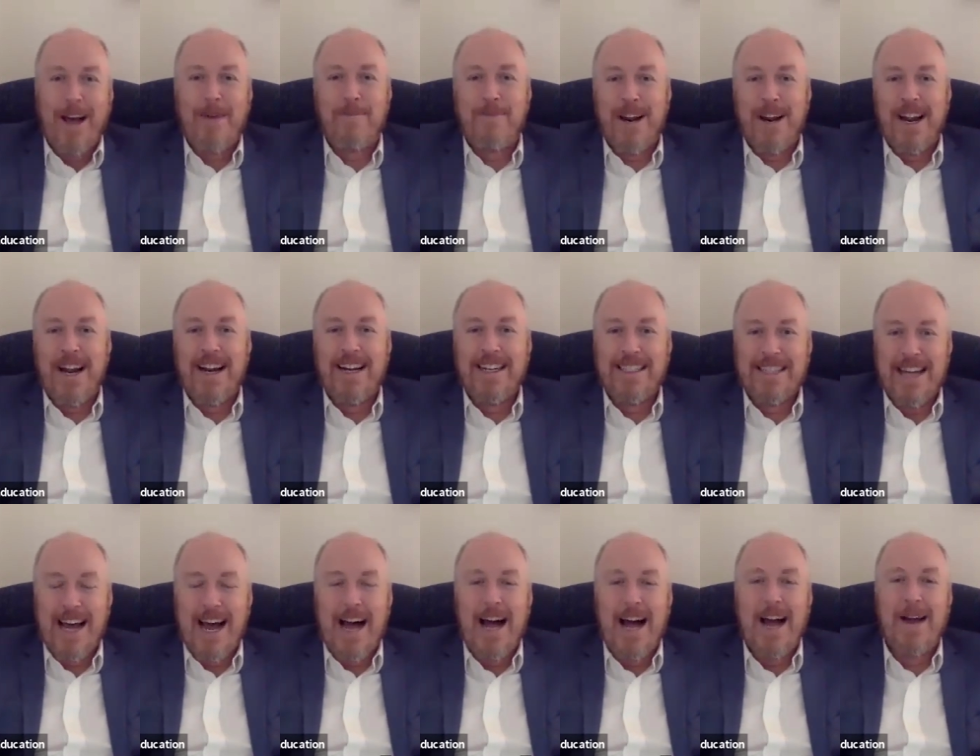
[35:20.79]
up new
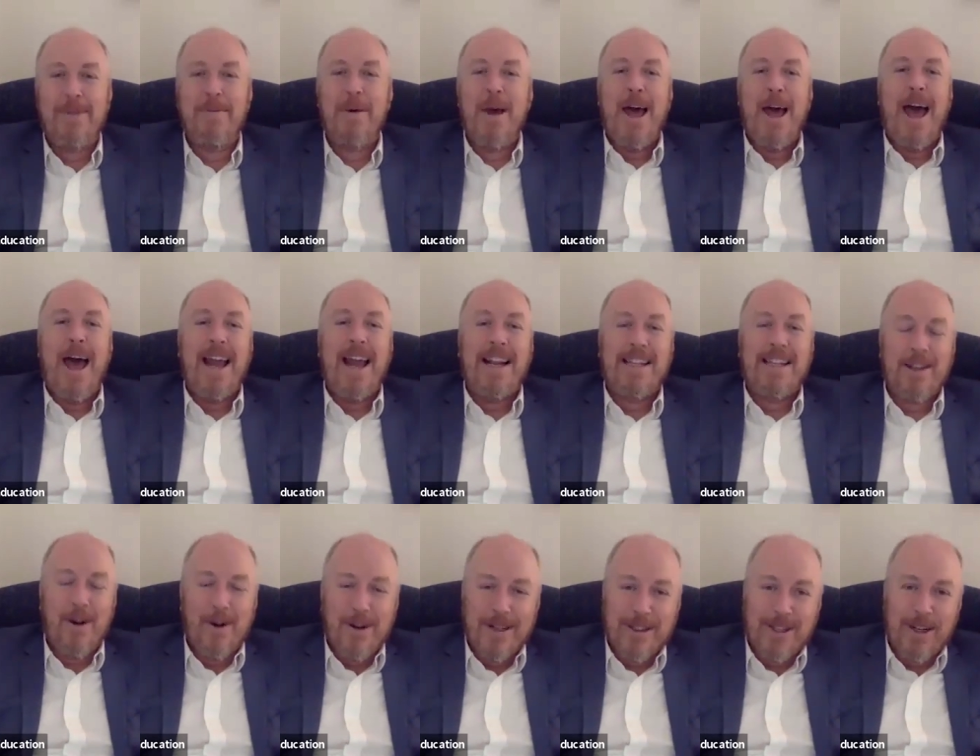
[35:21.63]
time, and it's
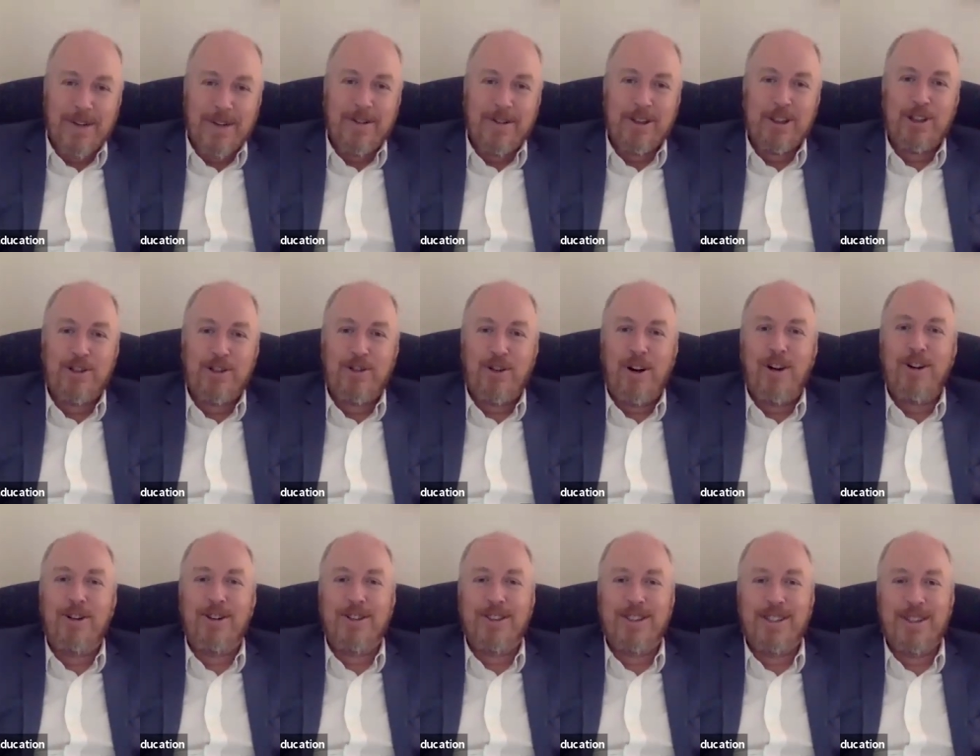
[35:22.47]
always sort of a
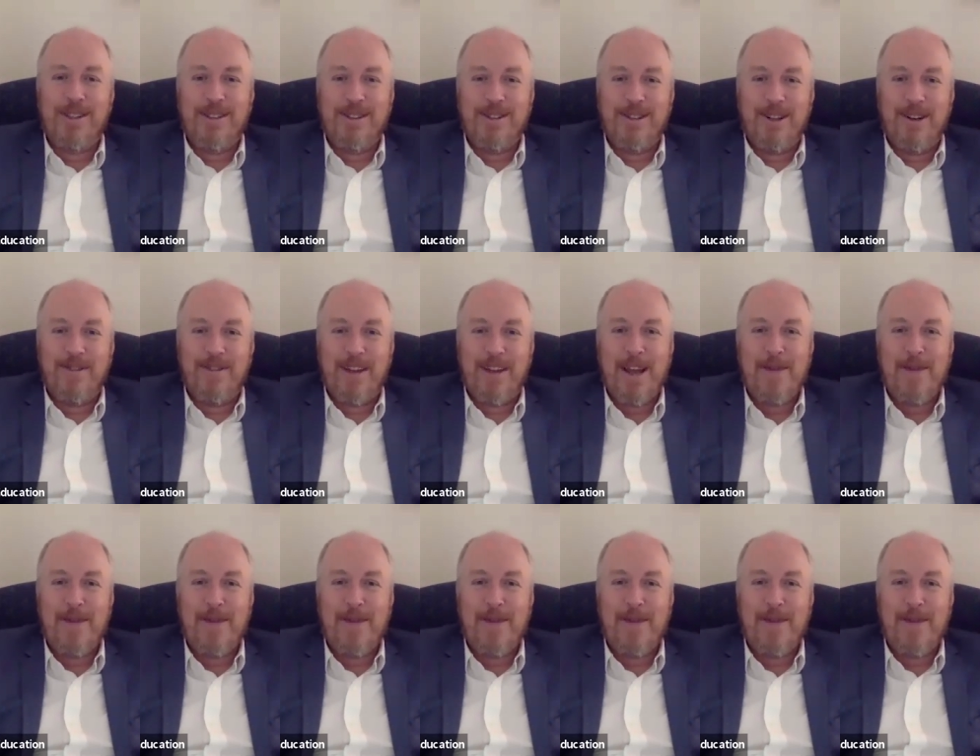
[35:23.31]
struggle to sort of